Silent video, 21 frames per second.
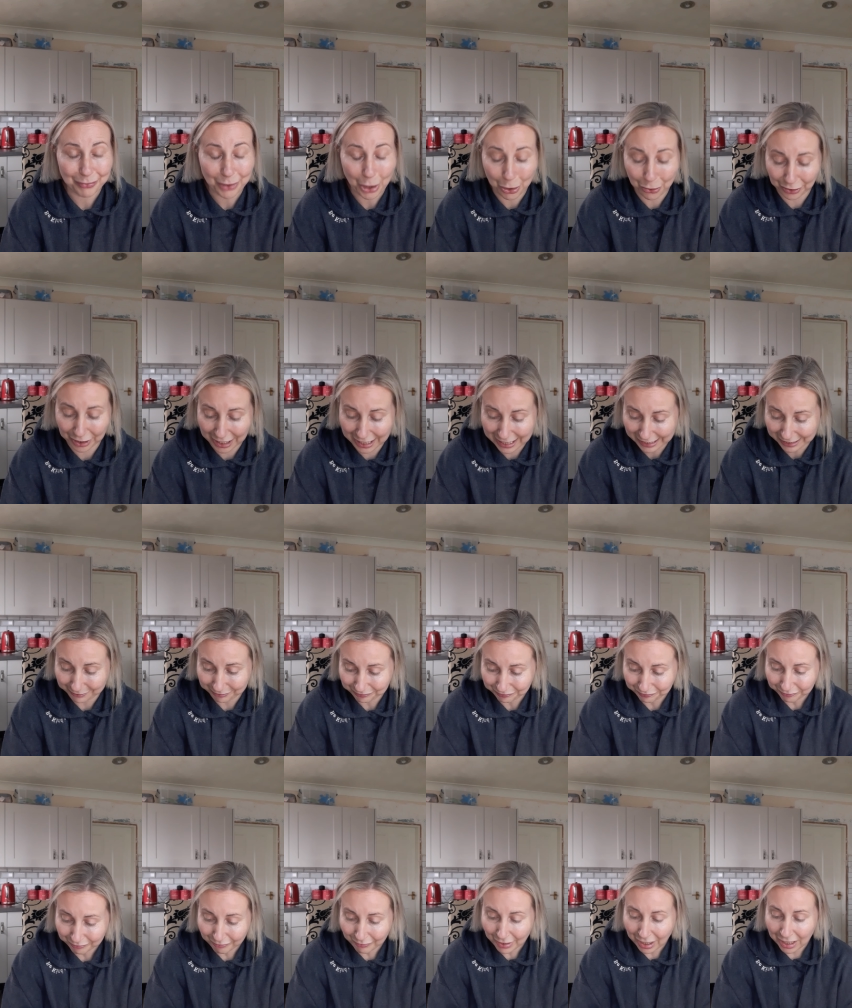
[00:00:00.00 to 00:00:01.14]
Okay,
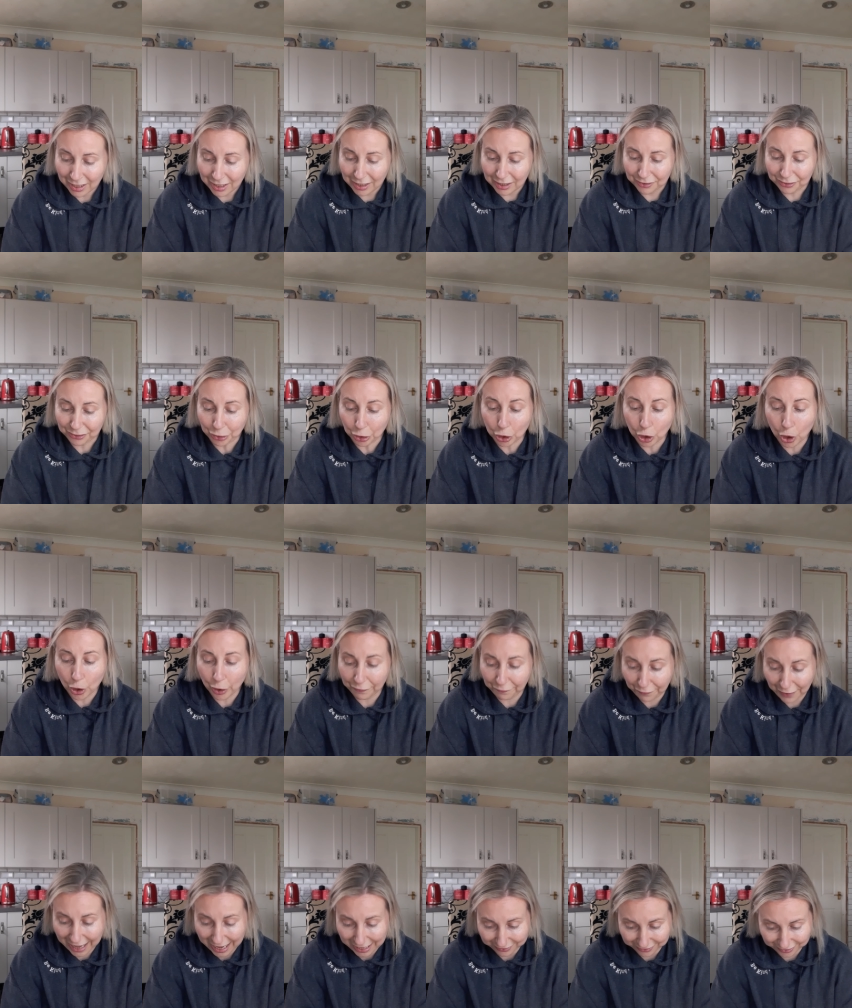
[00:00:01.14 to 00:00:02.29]
so low
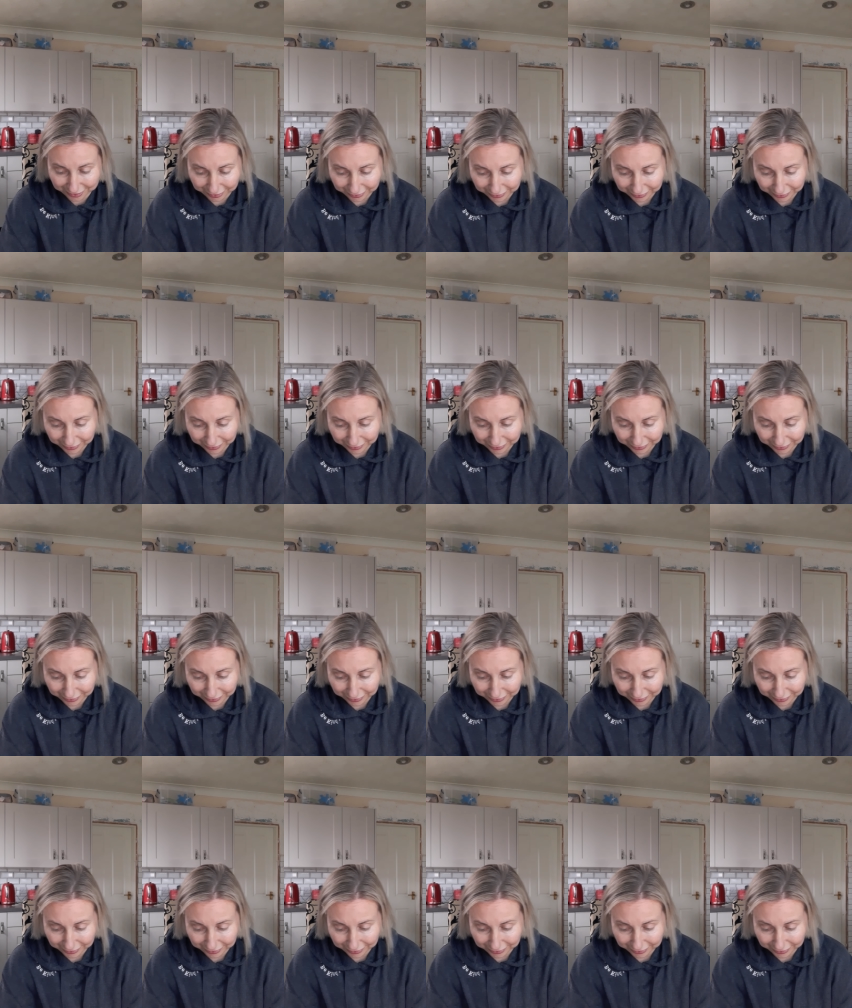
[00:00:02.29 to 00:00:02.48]
fat.